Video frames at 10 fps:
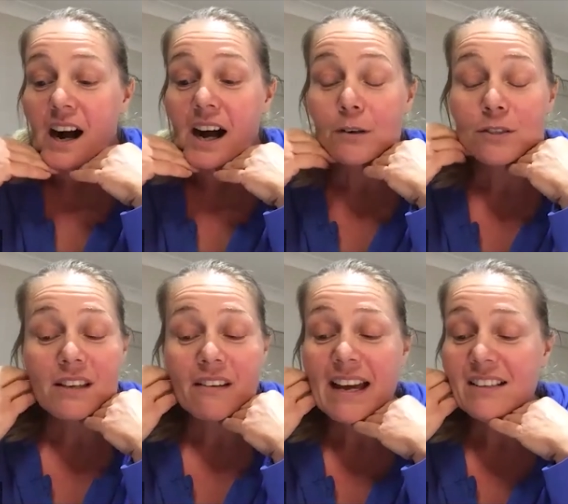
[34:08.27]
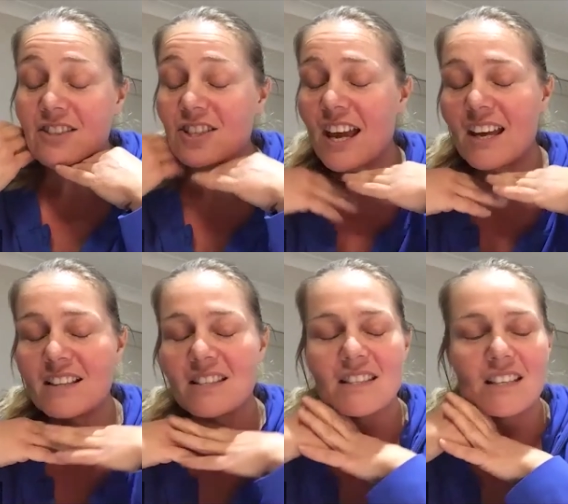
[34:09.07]
I also had
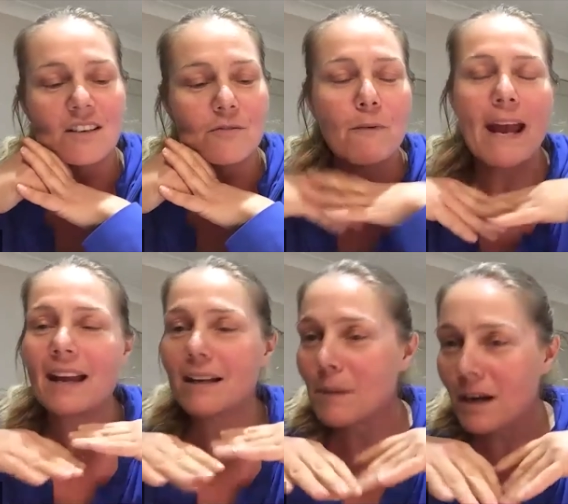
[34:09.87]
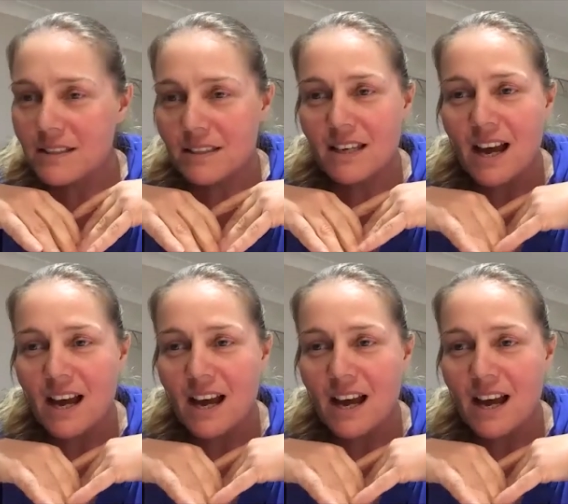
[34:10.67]
chance to randomize the